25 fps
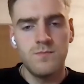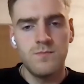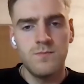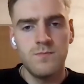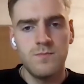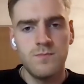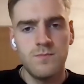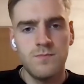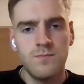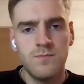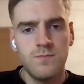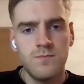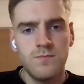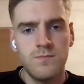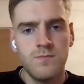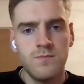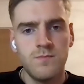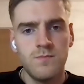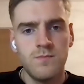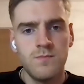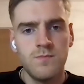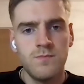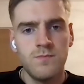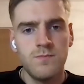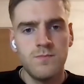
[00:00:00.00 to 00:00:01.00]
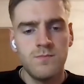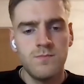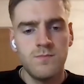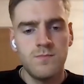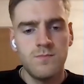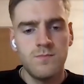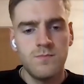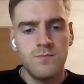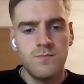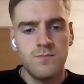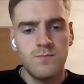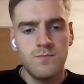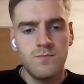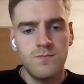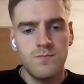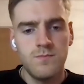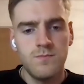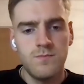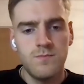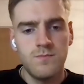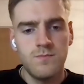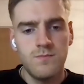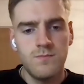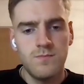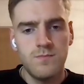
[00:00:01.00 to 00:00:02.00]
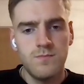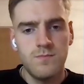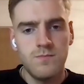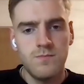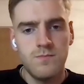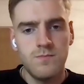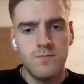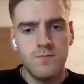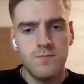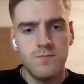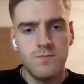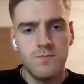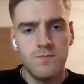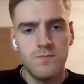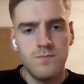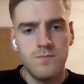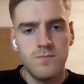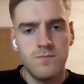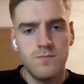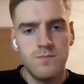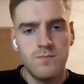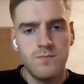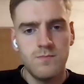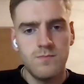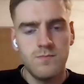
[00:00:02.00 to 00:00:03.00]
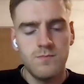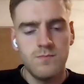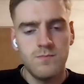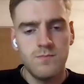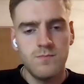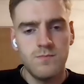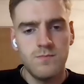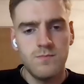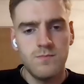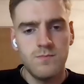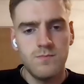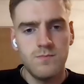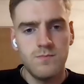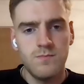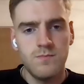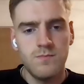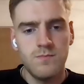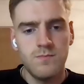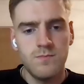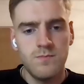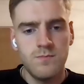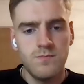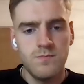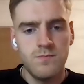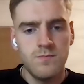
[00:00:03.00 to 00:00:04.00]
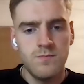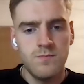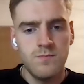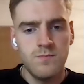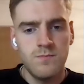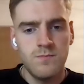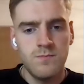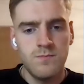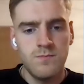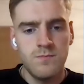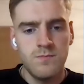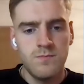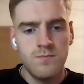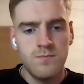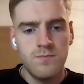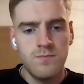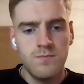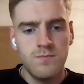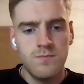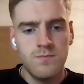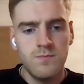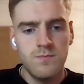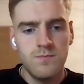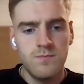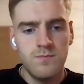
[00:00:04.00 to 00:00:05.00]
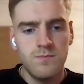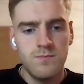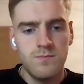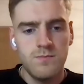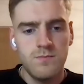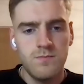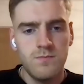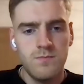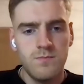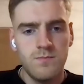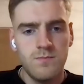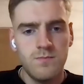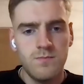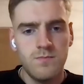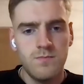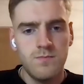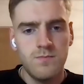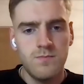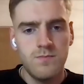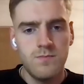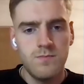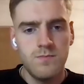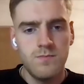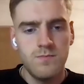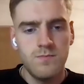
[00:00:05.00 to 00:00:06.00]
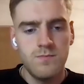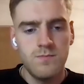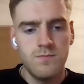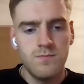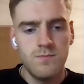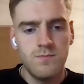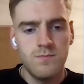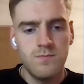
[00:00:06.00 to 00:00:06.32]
The person shown says nothing.